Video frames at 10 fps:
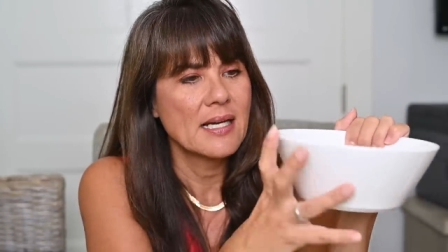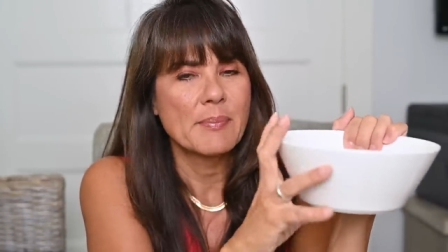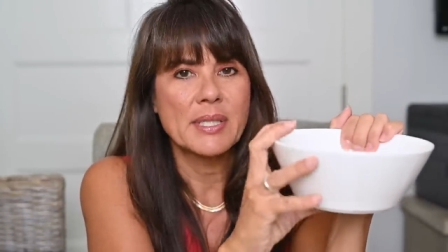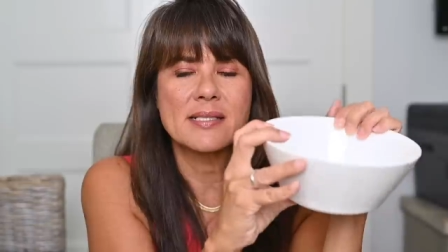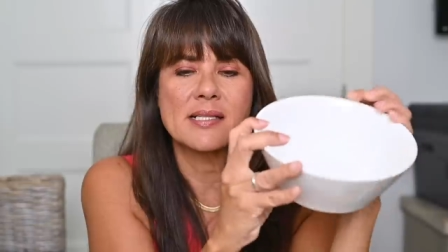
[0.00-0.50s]

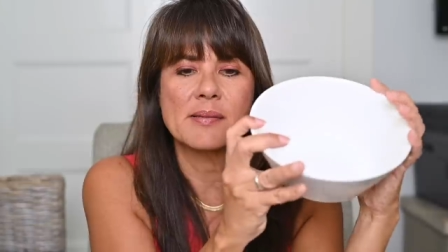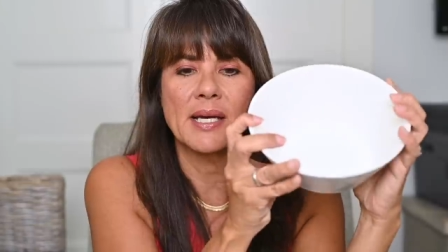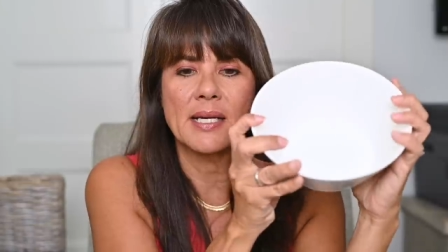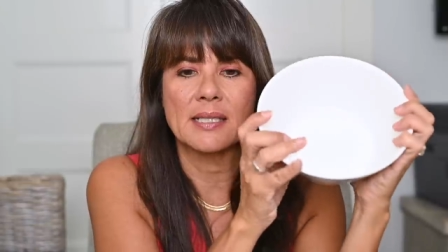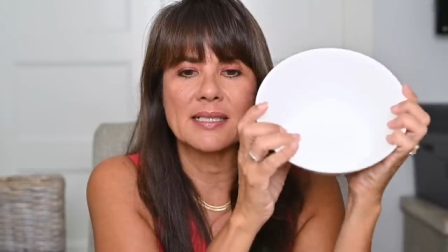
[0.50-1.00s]
but it doesn't
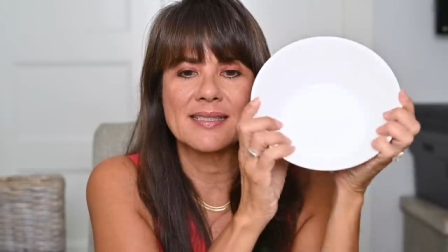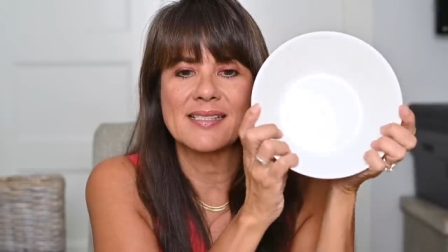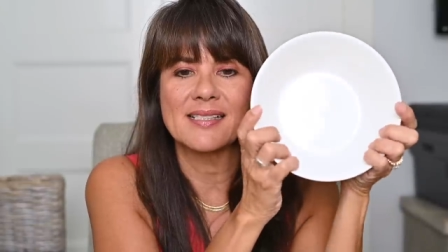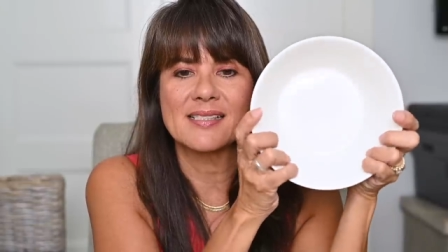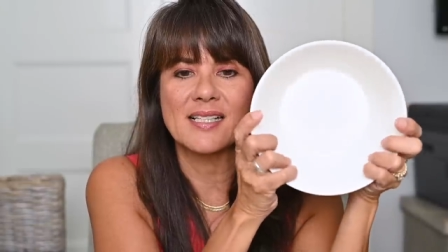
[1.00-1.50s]
matter because
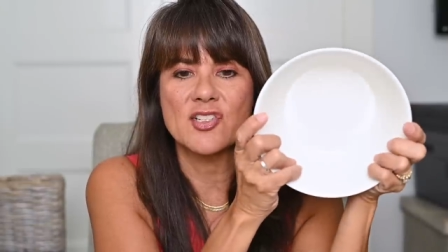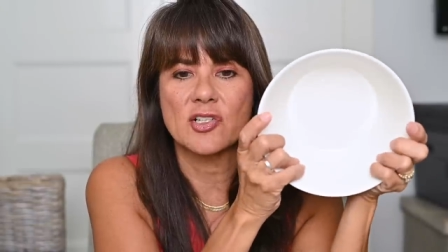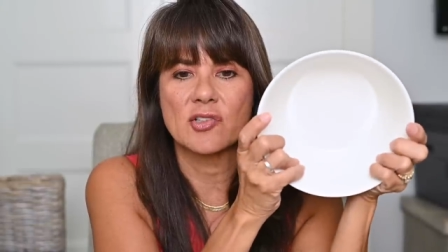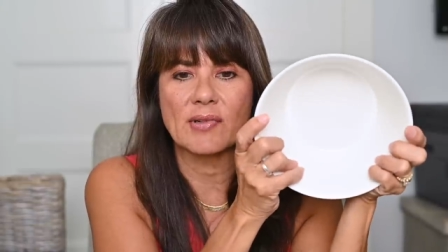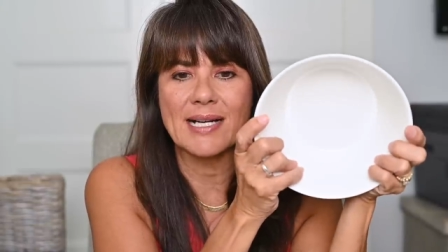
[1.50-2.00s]
this is such a
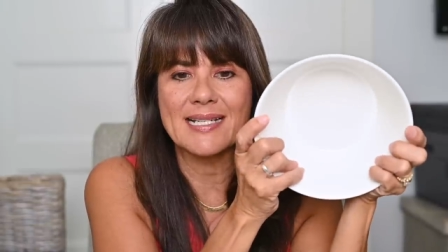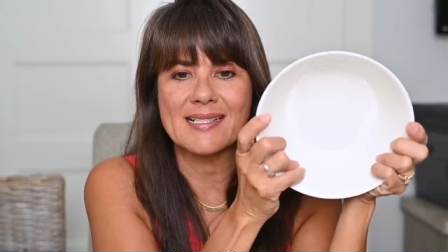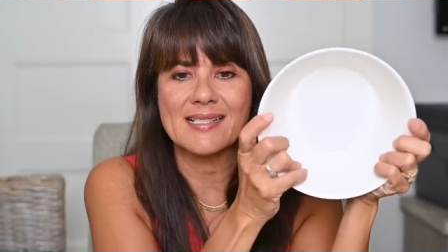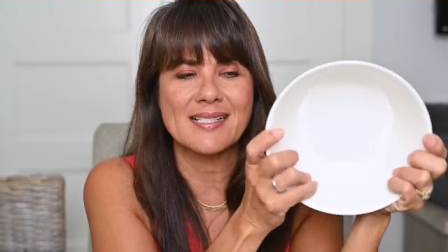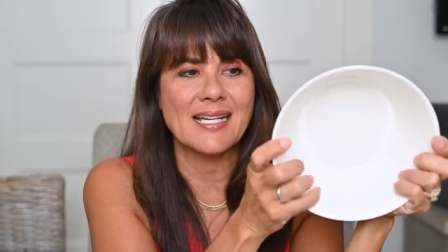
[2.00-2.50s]

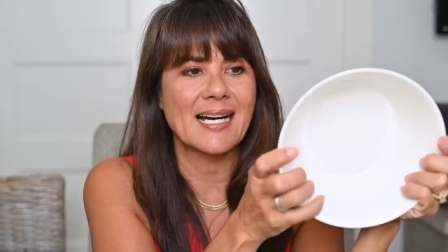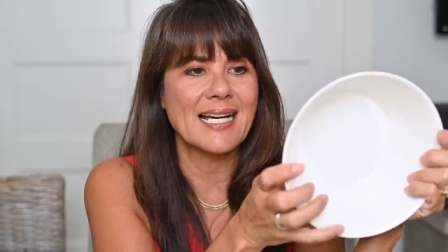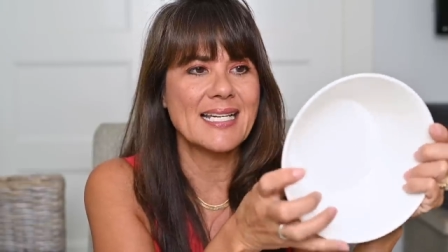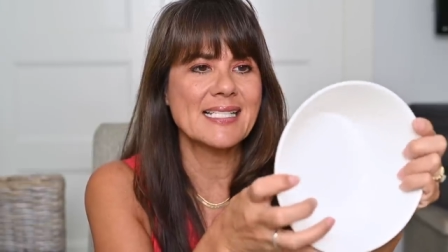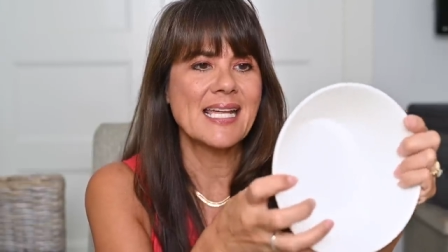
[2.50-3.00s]
great
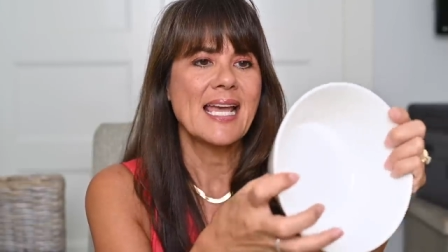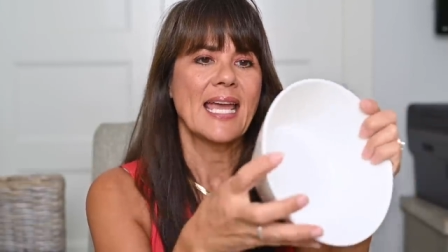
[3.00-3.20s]
size.